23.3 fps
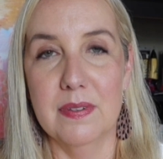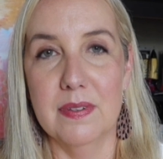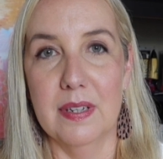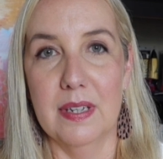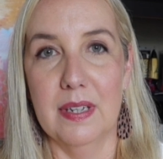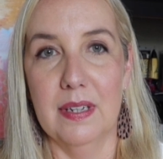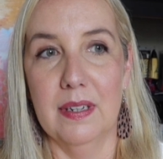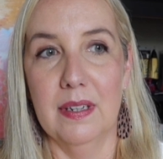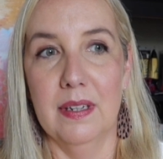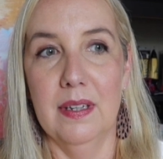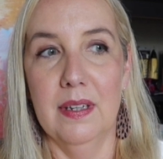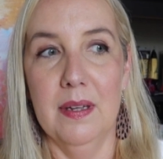
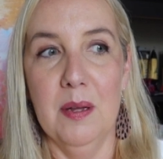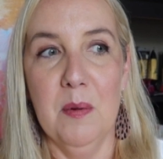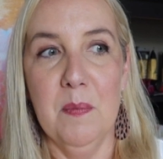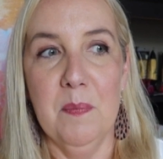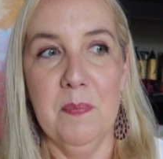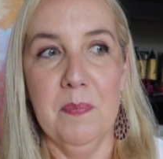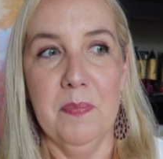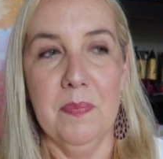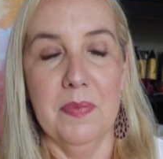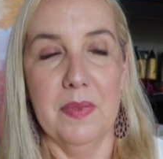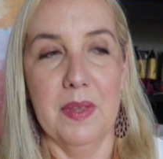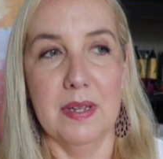Like,
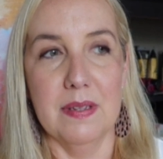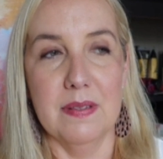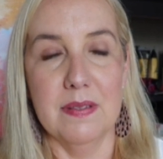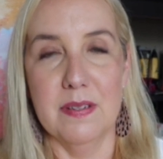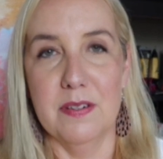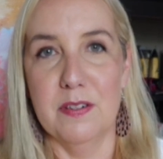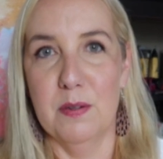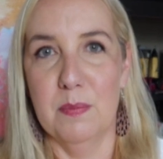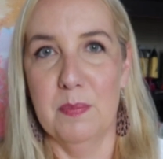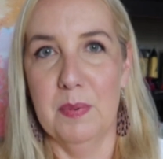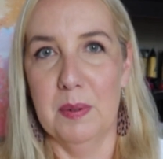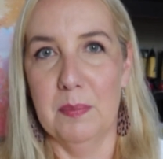that's
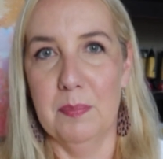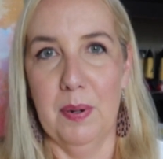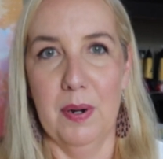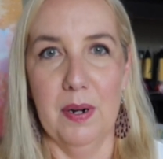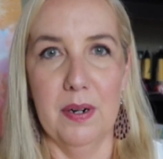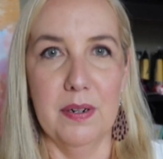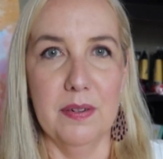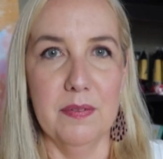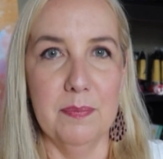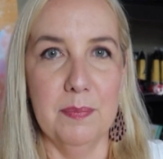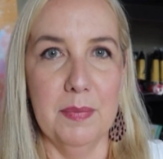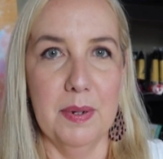such a big
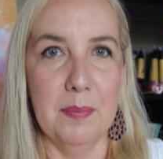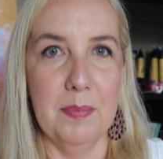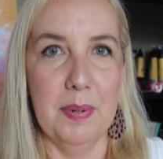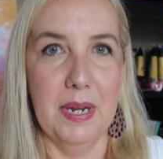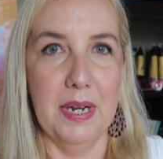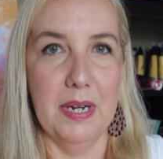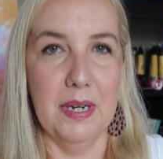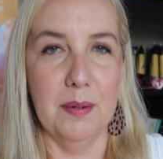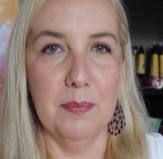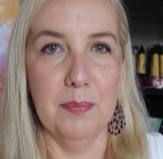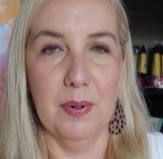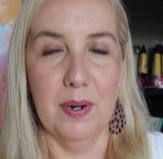part of my
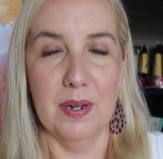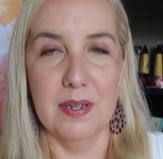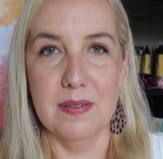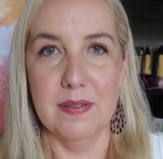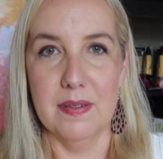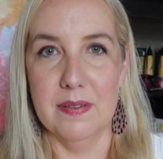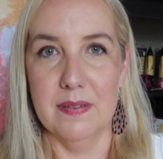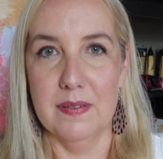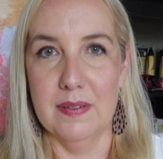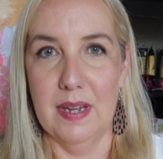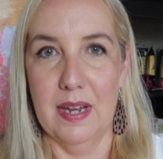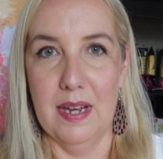painting
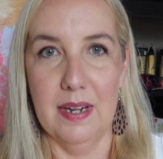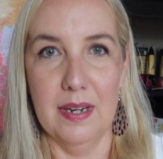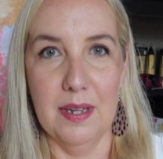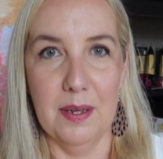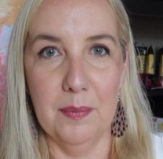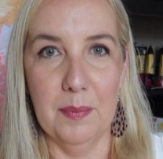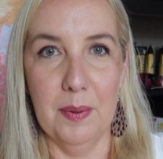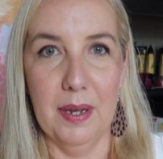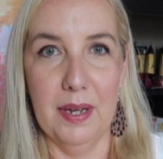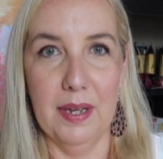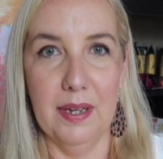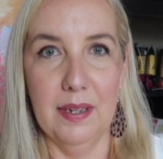process
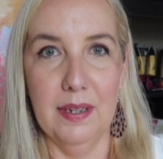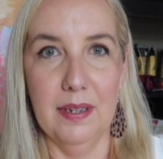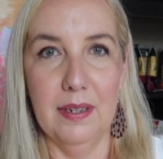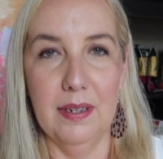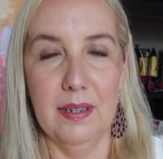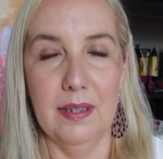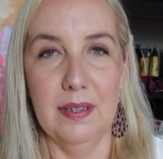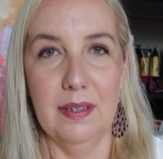anyway,